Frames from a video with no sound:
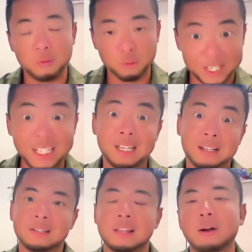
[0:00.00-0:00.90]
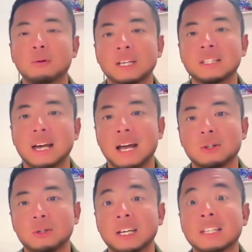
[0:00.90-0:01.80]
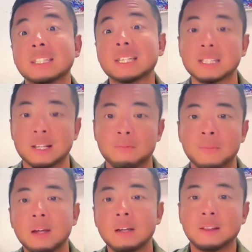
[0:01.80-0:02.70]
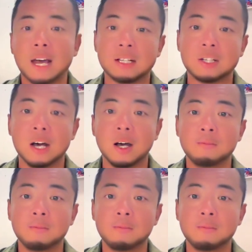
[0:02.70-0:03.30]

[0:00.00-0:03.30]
readings. Tarot is actually a system that